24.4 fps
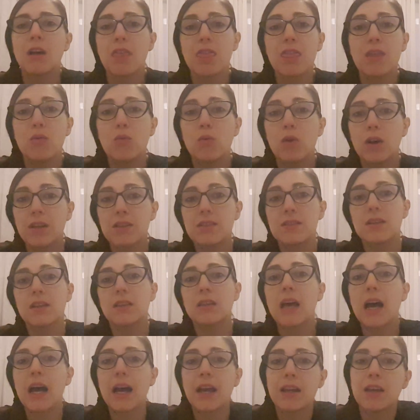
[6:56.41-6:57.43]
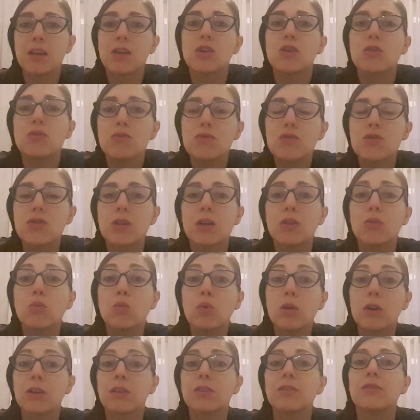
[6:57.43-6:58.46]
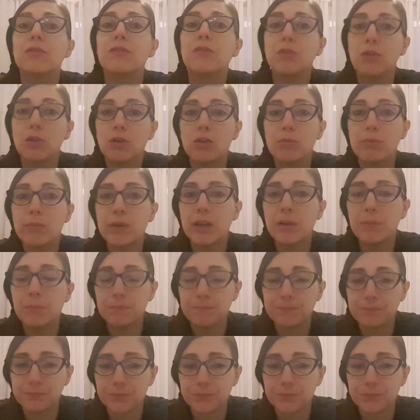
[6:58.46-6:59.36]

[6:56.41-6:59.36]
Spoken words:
the ones that I used and worked for me.